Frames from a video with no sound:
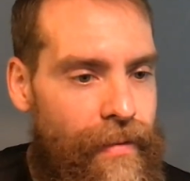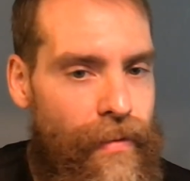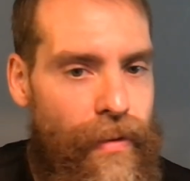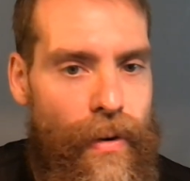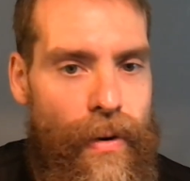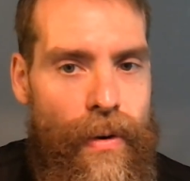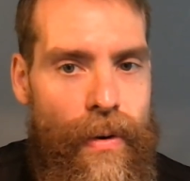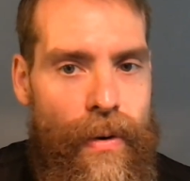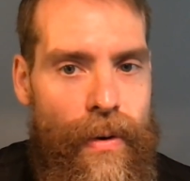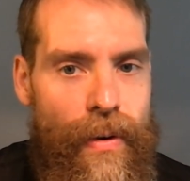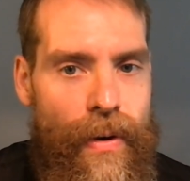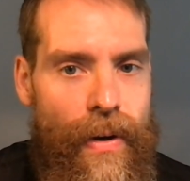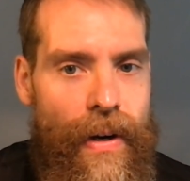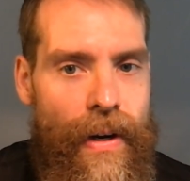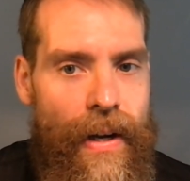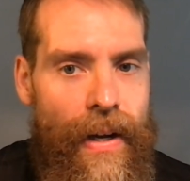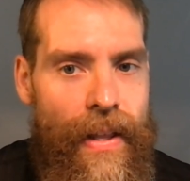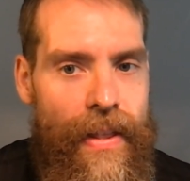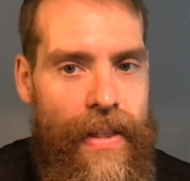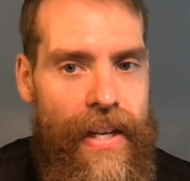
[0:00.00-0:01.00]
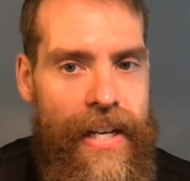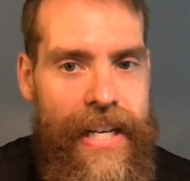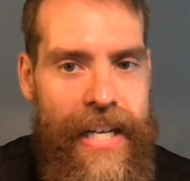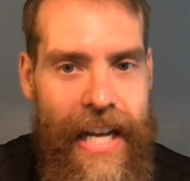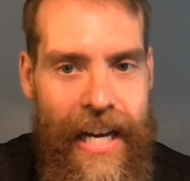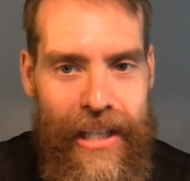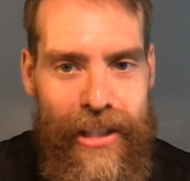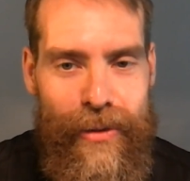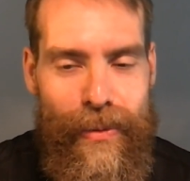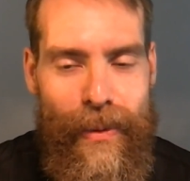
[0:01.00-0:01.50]
For the
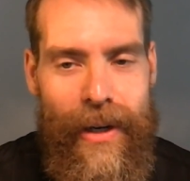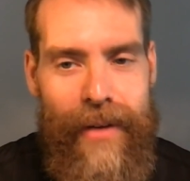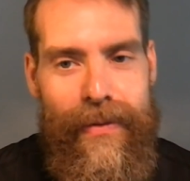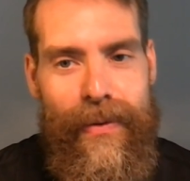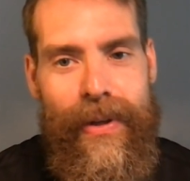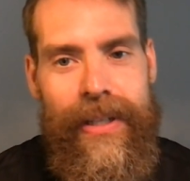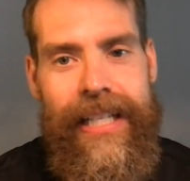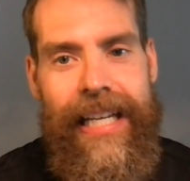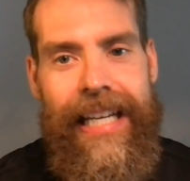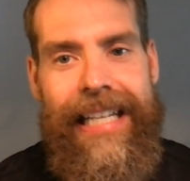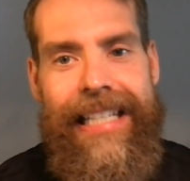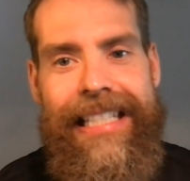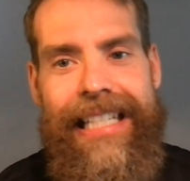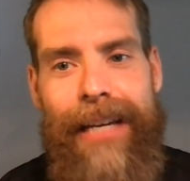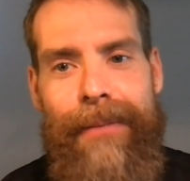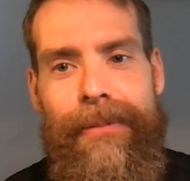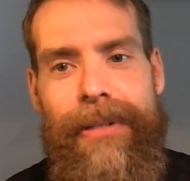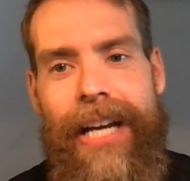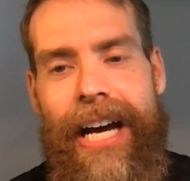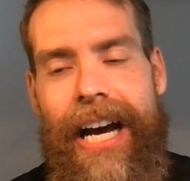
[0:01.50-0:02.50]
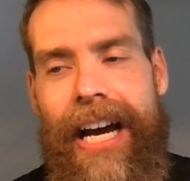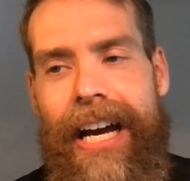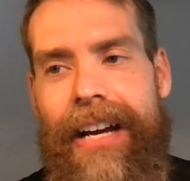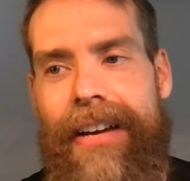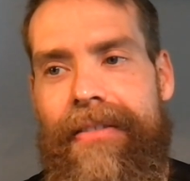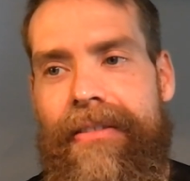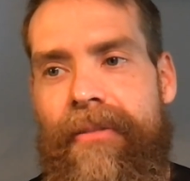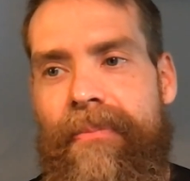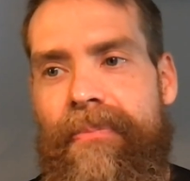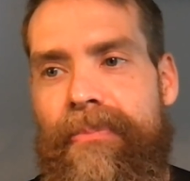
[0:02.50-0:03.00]
next one, if you want to take a deep
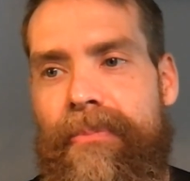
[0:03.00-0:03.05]
dive,